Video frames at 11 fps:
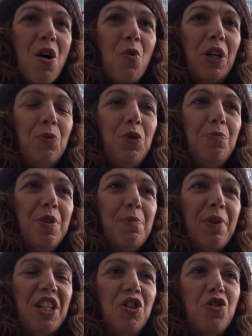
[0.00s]
What would be
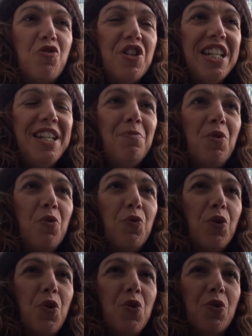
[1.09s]
my dream
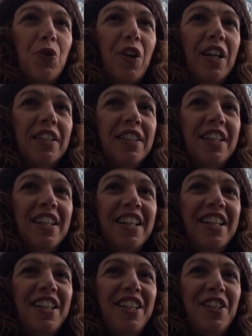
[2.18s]
role?
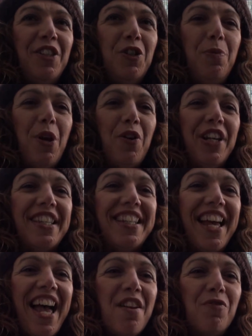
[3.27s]
To be honest,
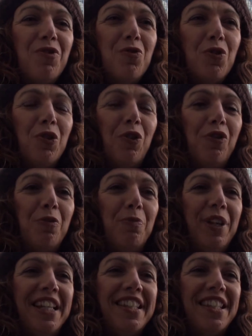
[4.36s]
every role for
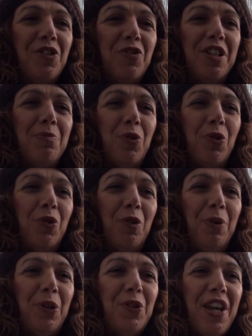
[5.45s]
me is a dream role,
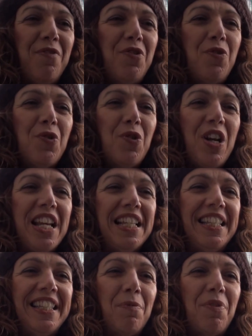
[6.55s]
because every role is
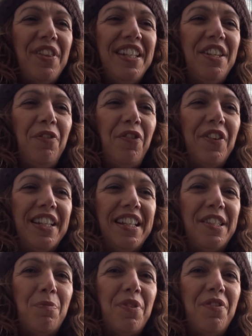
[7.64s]
something different and
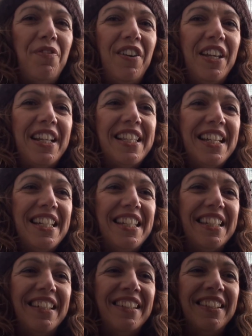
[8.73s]
something very
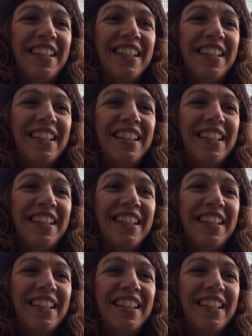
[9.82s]
exciting.